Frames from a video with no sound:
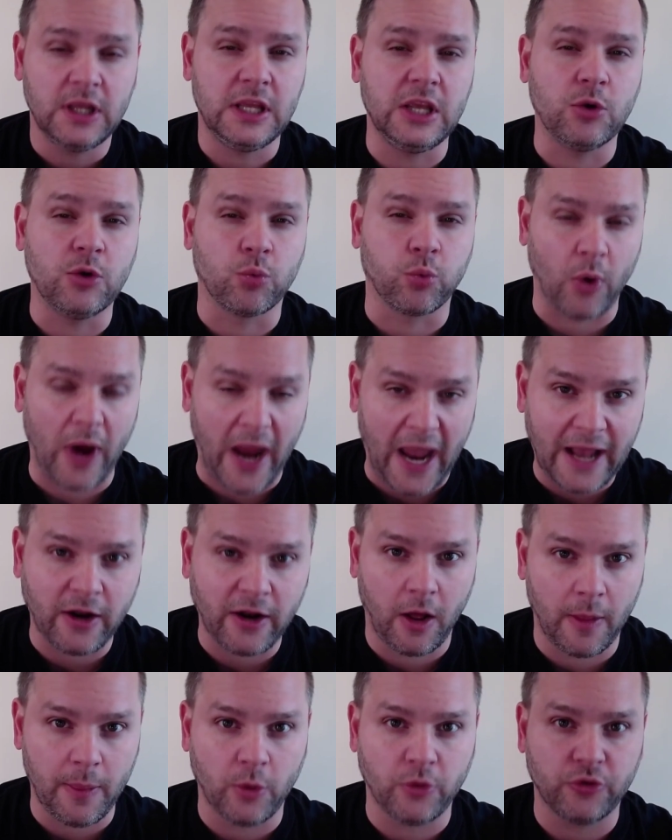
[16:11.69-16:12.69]
He
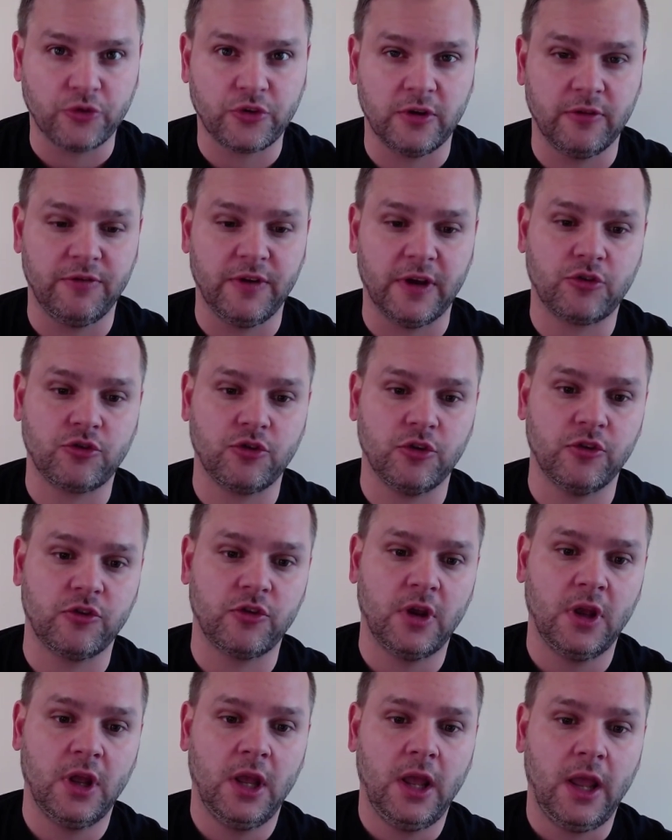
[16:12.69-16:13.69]
ran on those
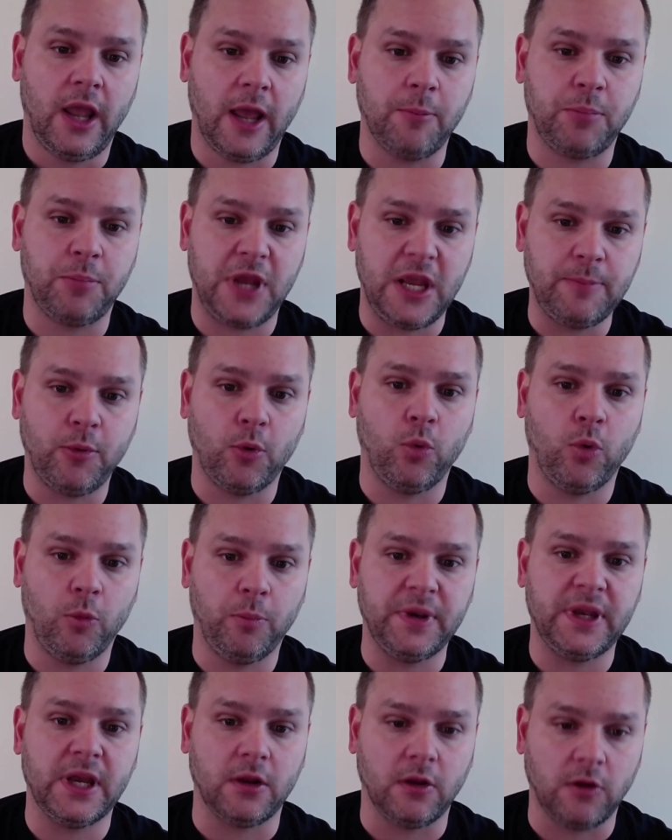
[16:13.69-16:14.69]
convictions, and people
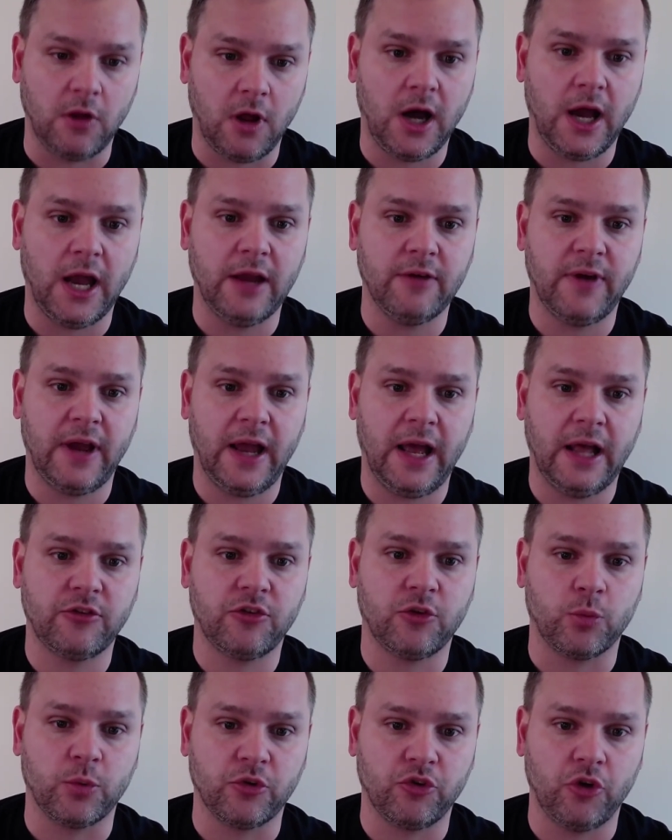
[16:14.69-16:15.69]
will be alive
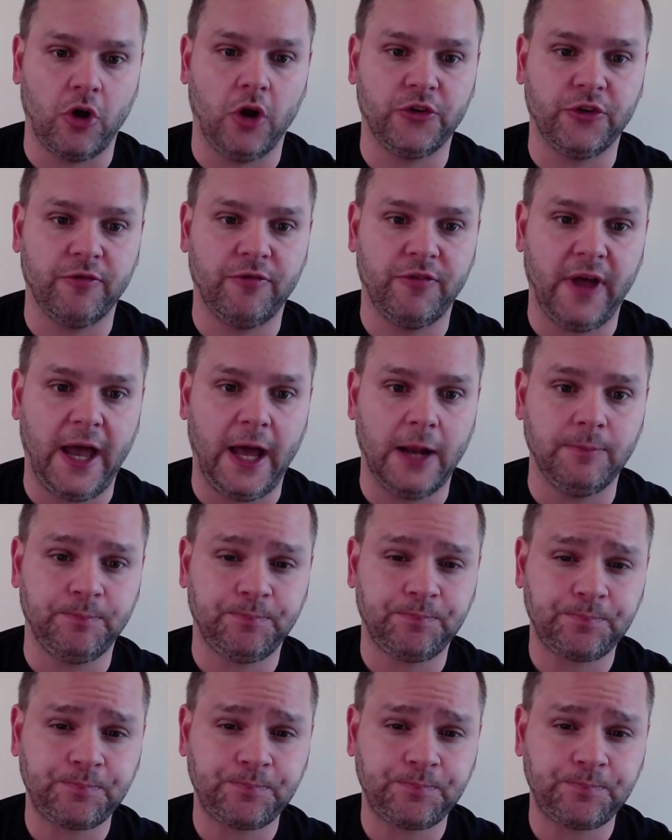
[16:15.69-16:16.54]
as the result of that.